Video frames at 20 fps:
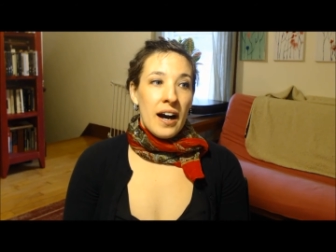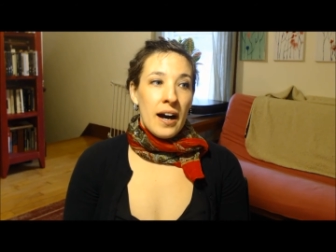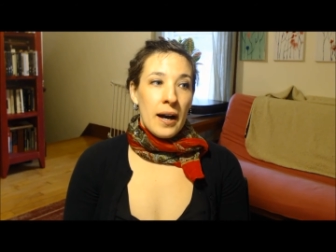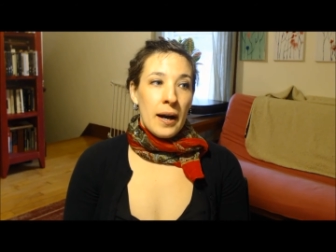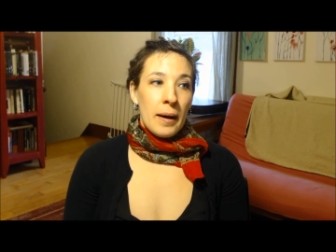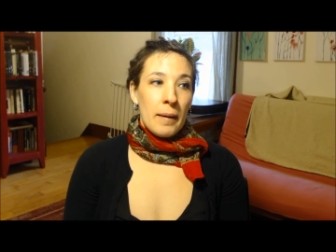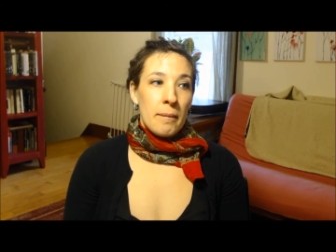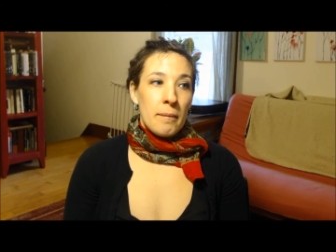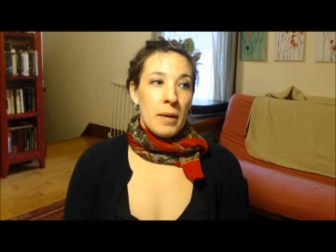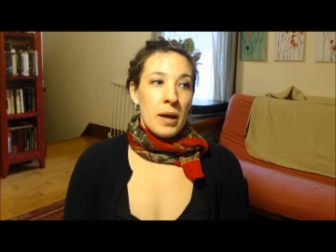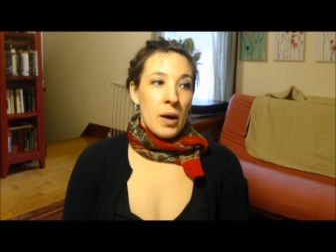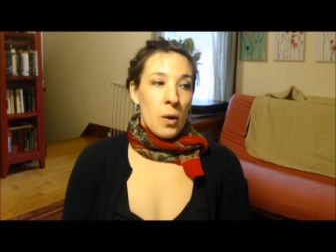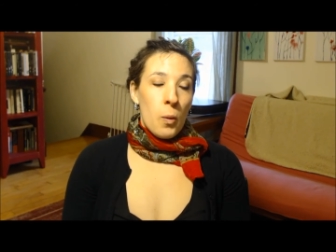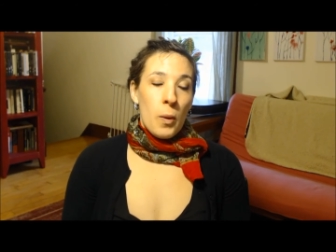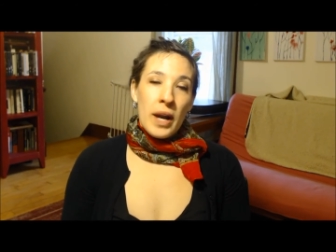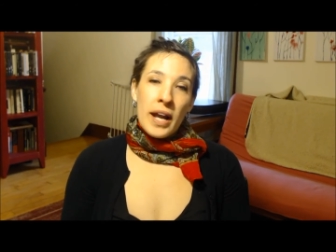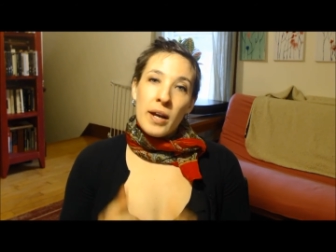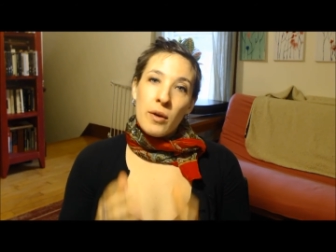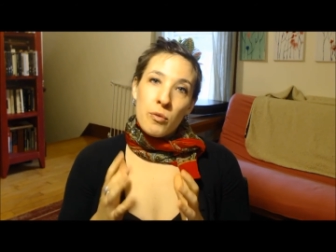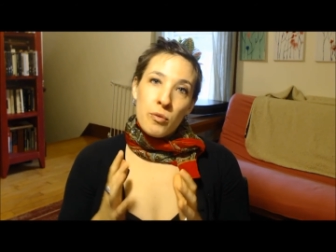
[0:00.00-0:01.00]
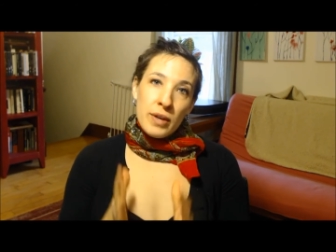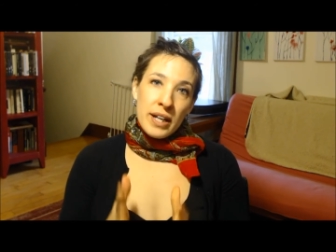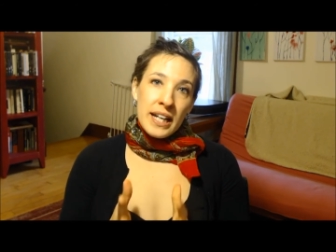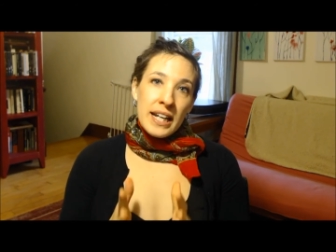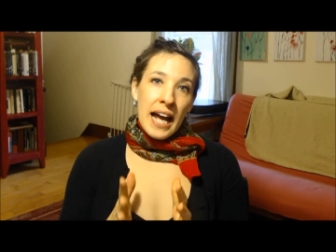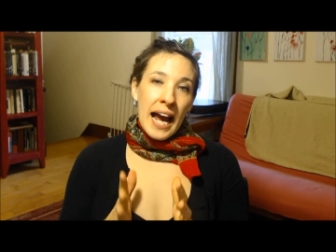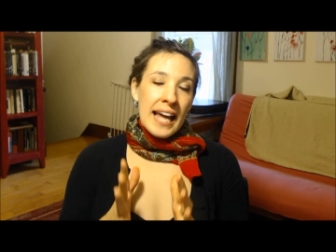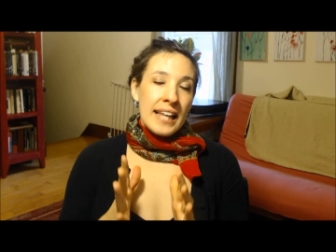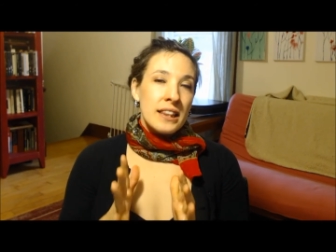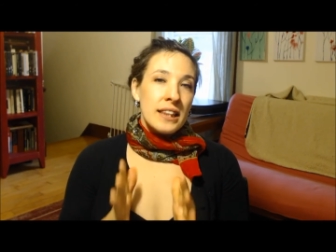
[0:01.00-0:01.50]
Um, when I
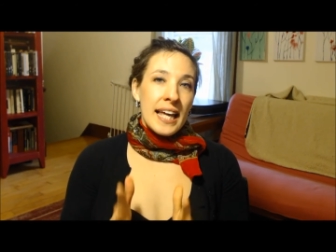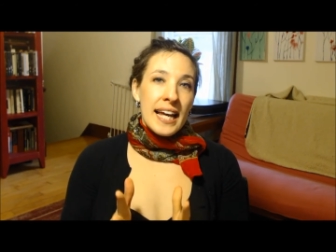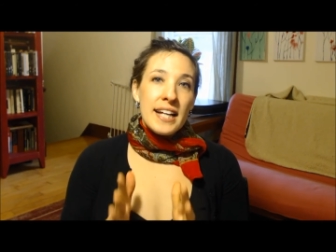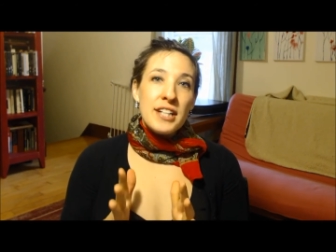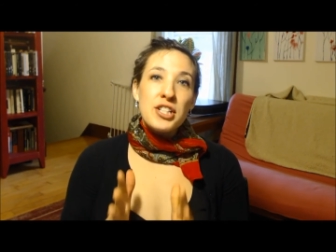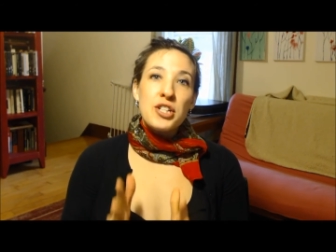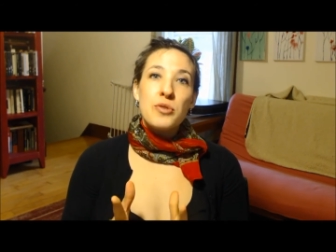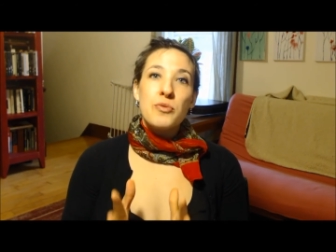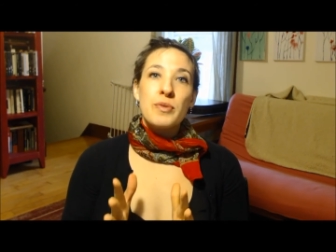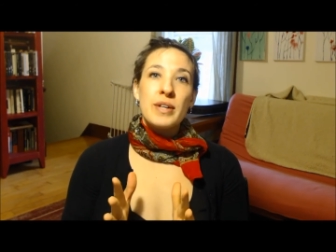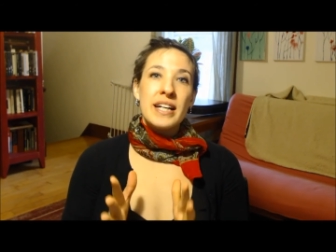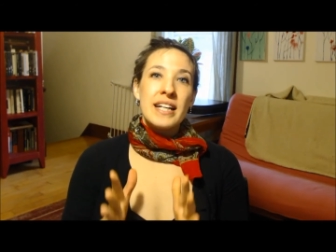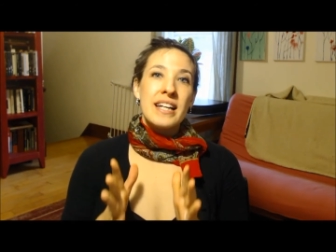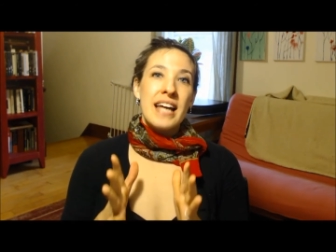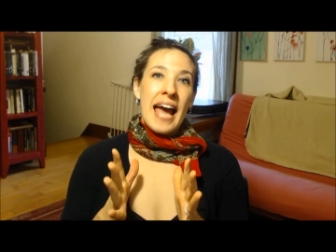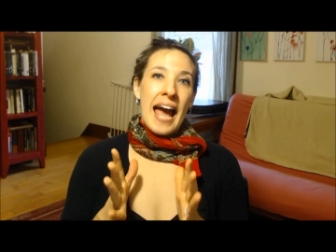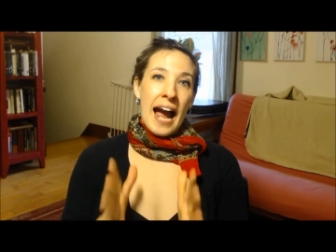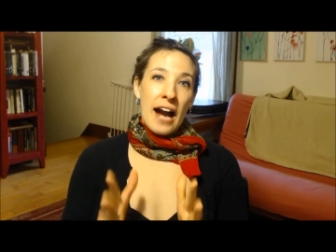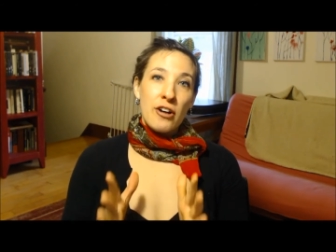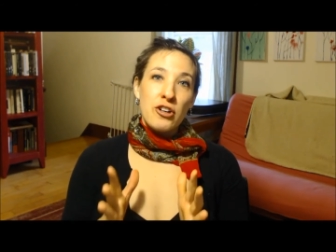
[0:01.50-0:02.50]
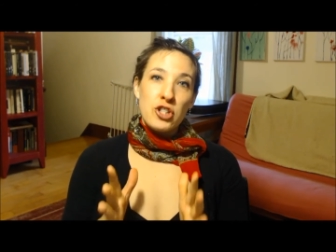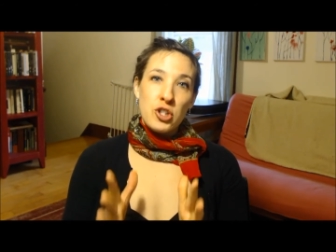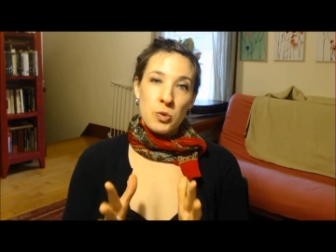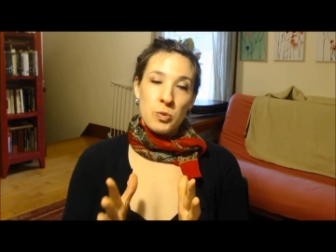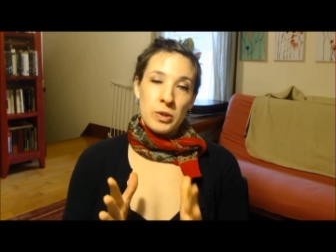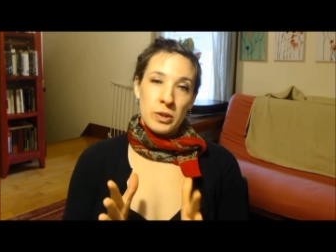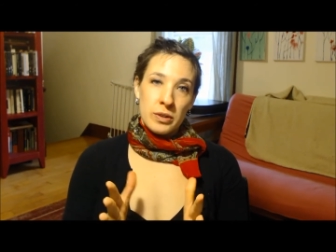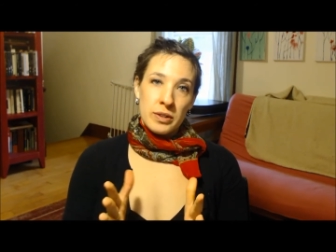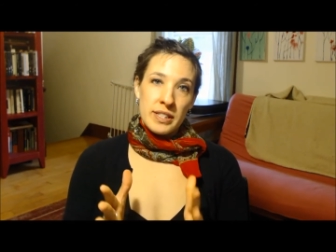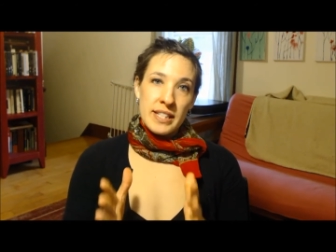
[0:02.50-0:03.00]
read, I like to read
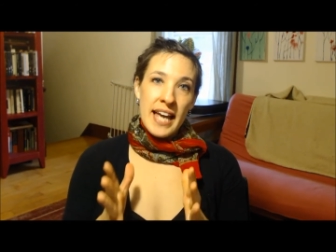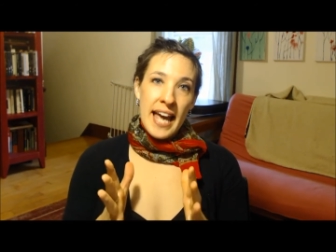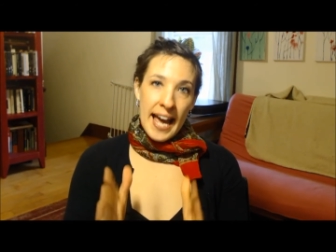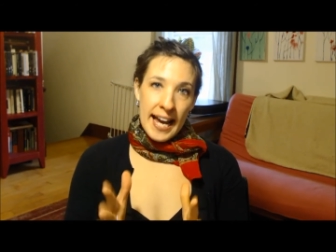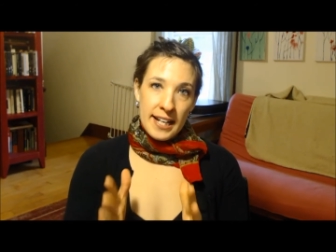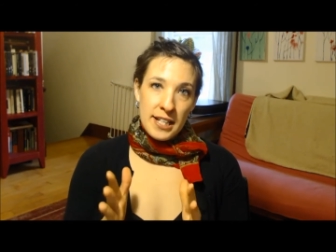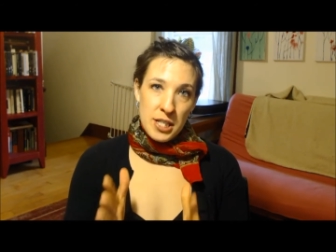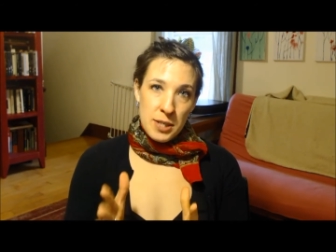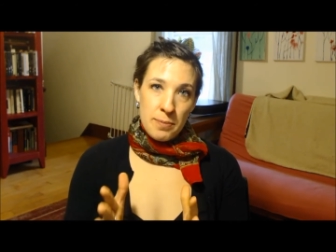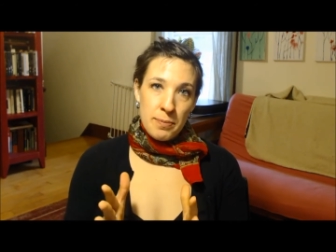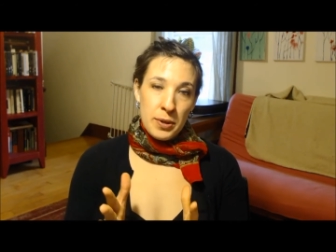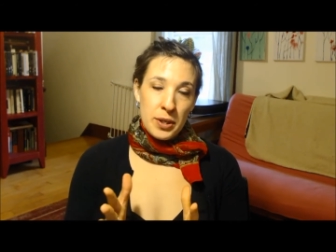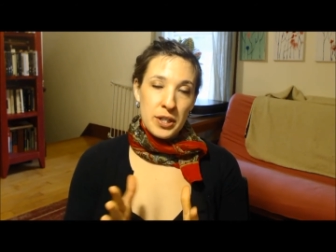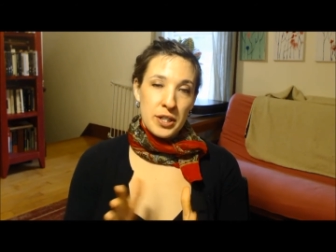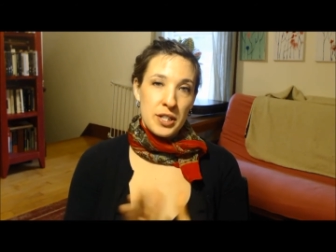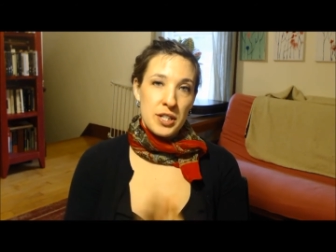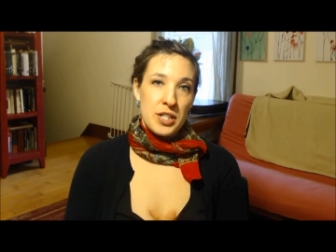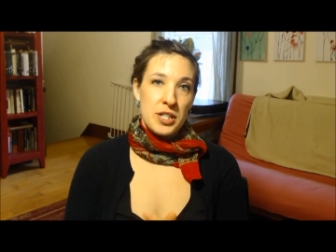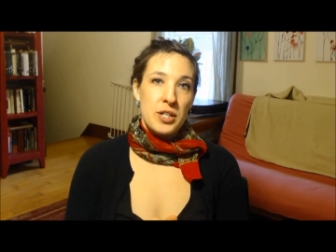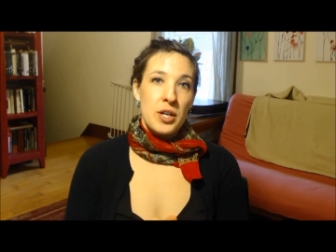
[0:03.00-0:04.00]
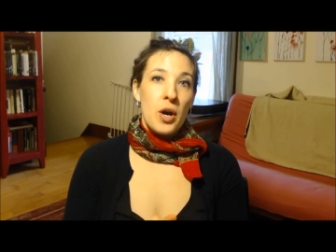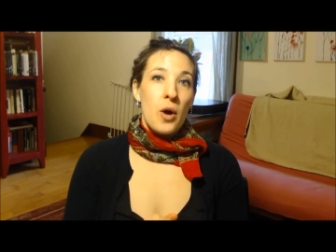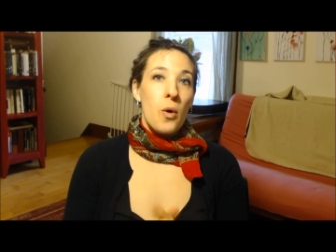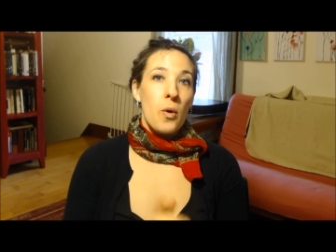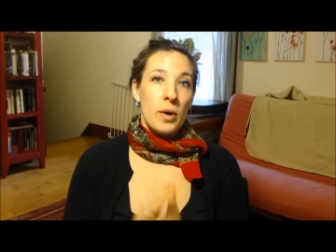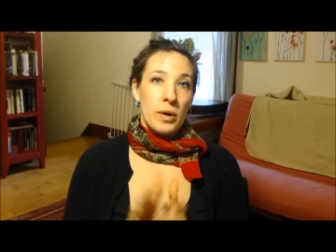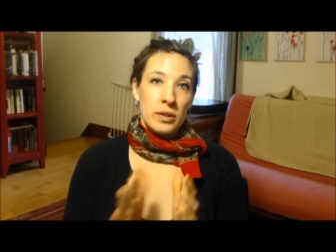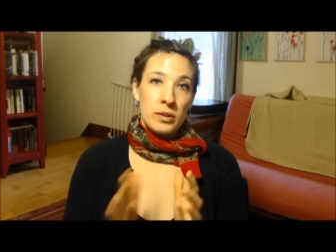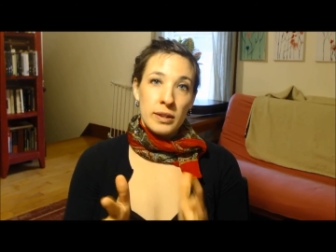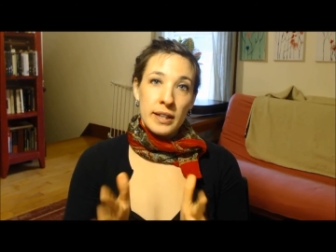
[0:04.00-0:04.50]
actual textbooks
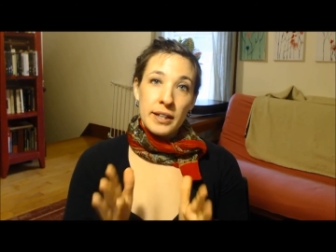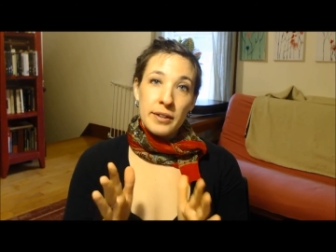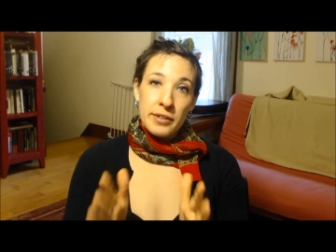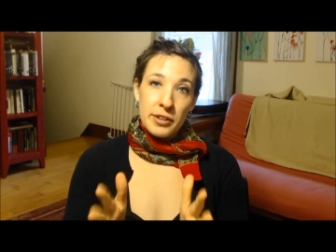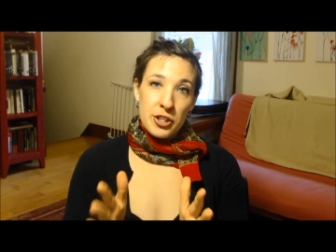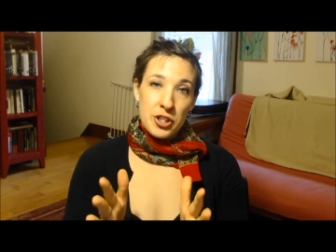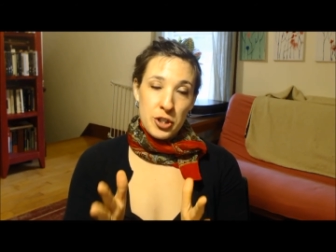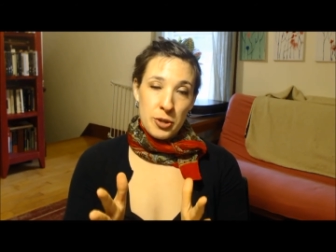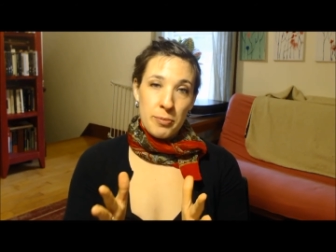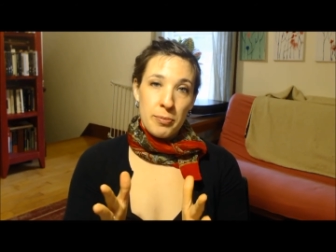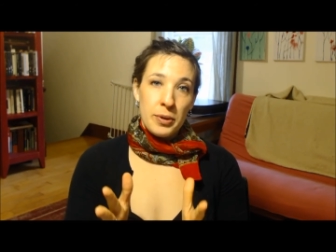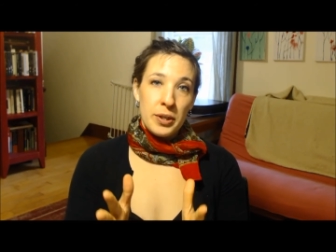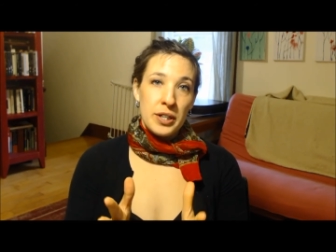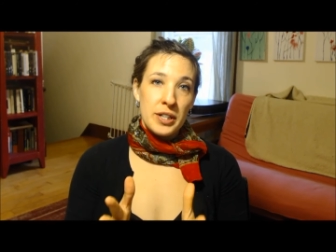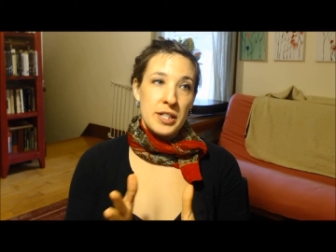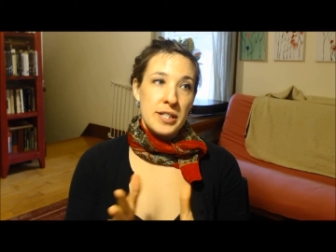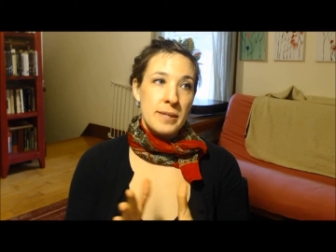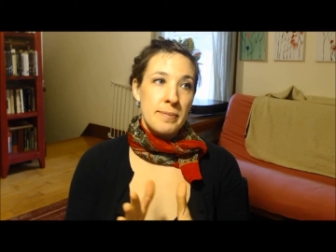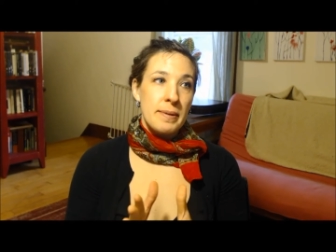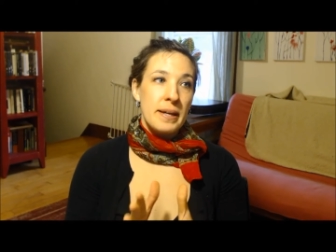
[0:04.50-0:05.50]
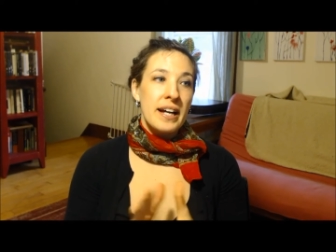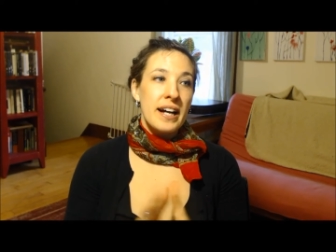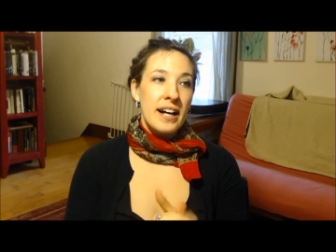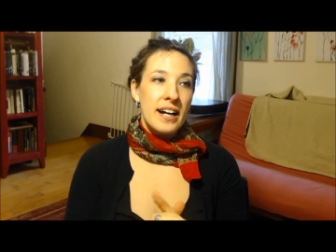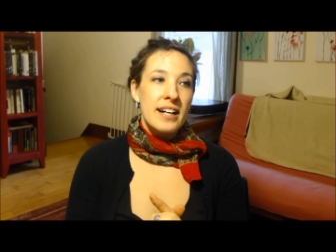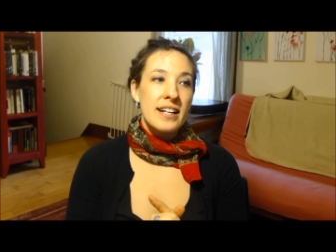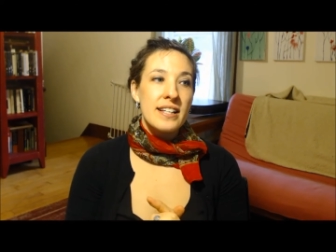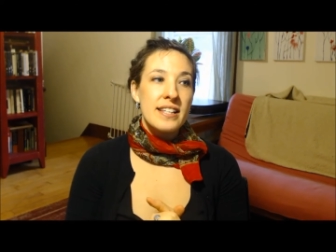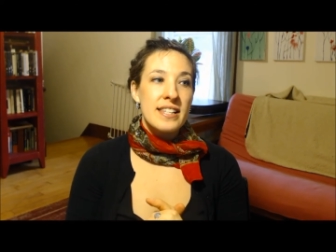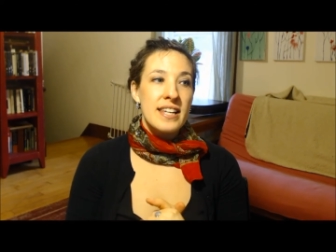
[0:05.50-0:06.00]
or literature books
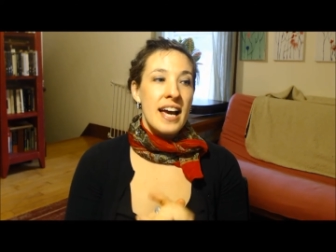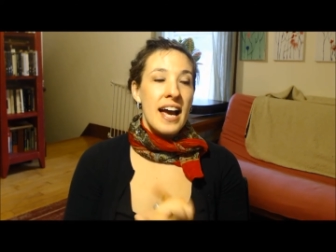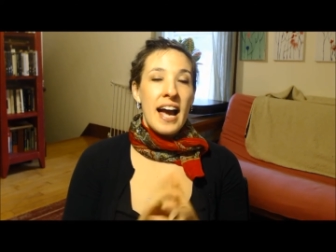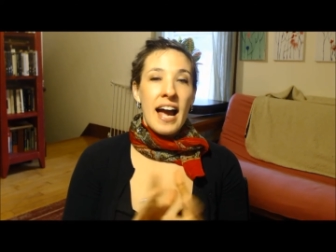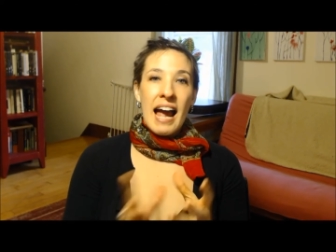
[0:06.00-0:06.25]
because